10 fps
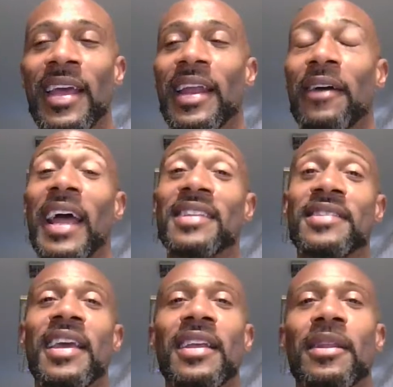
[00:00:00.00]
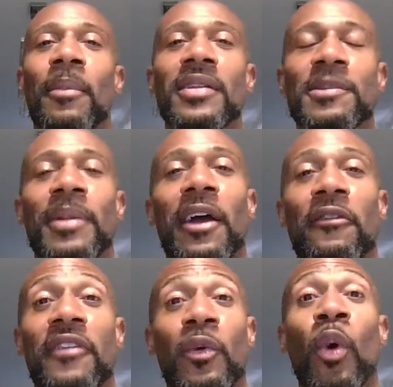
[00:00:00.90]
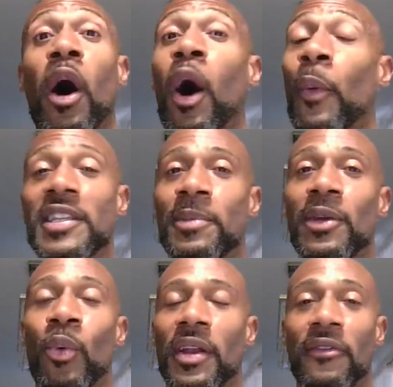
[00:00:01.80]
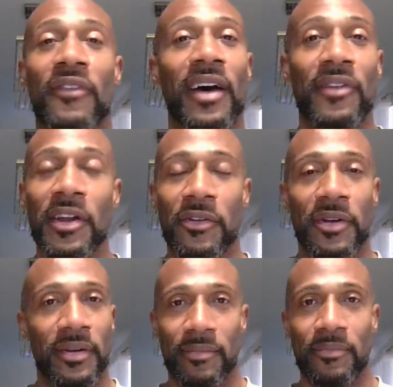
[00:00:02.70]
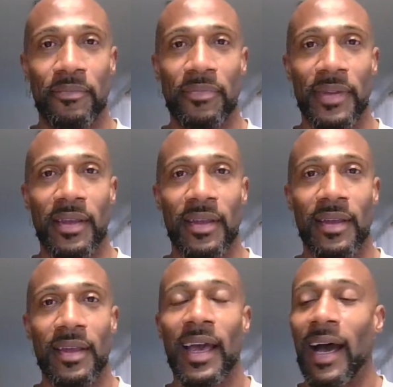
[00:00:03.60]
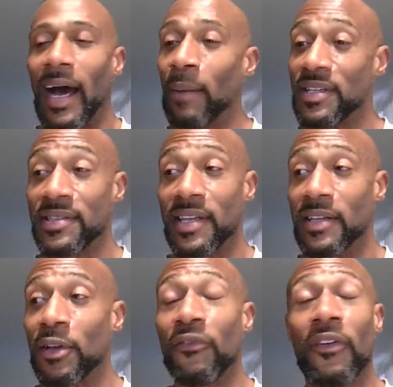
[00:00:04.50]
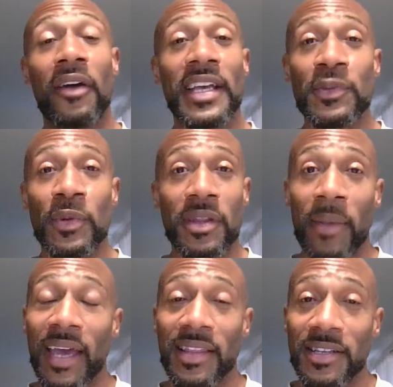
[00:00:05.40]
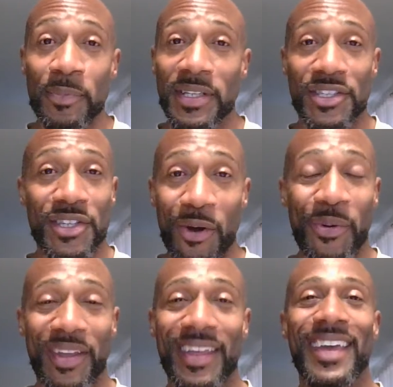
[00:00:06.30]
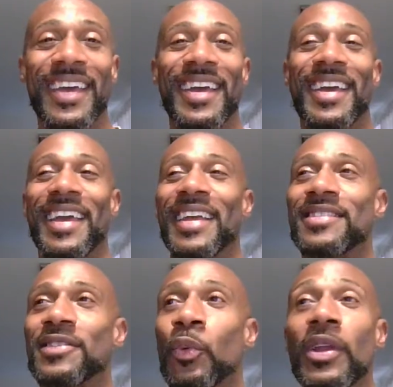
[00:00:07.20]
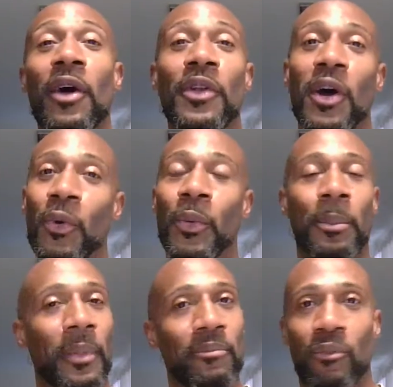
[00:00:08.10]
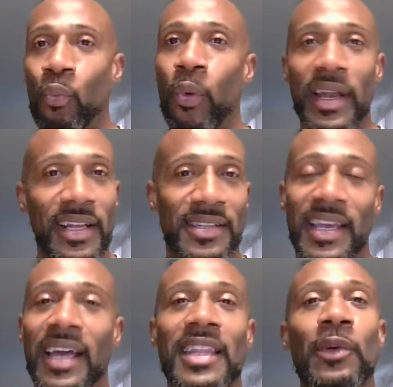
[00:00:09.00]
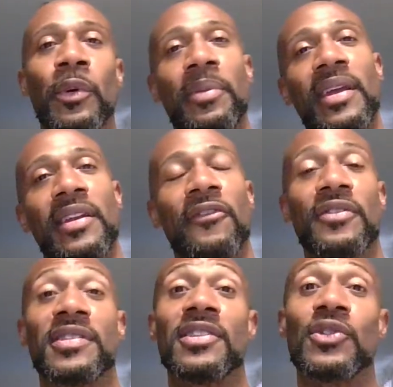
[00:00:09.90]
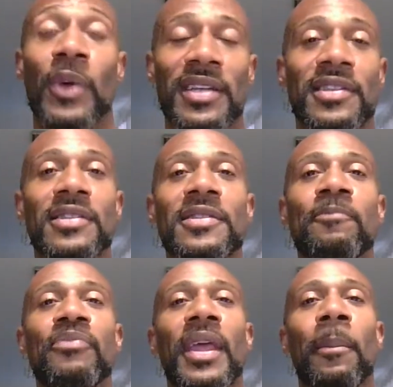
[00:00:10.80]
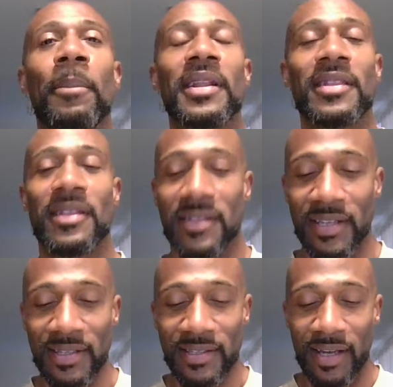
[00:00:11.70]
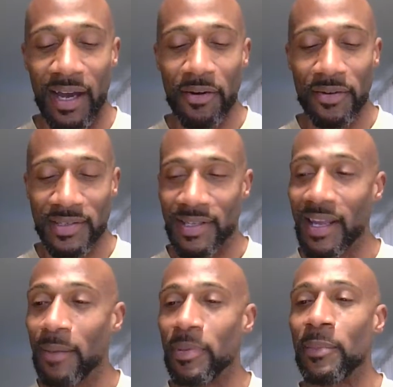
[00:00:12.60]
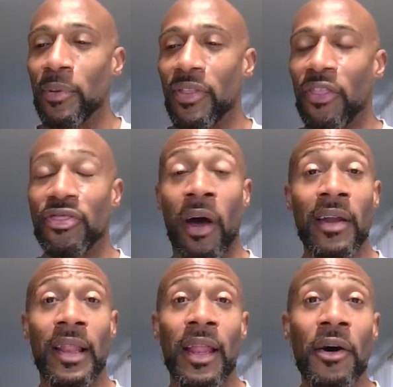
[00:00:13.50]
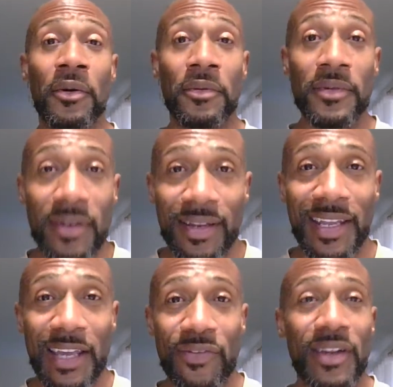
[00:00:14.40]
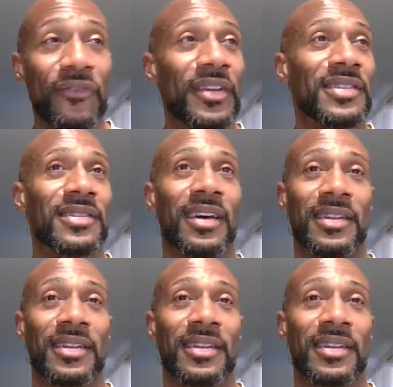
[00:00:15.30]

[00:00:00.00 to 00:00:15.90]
Now, I'm not saying the multiplier effect will always be 1 to 500. I'm just saying so far that's what the math has been showing. And so we don't know what exactly would be in different situations, but just understand, people, the thought alone, even if it's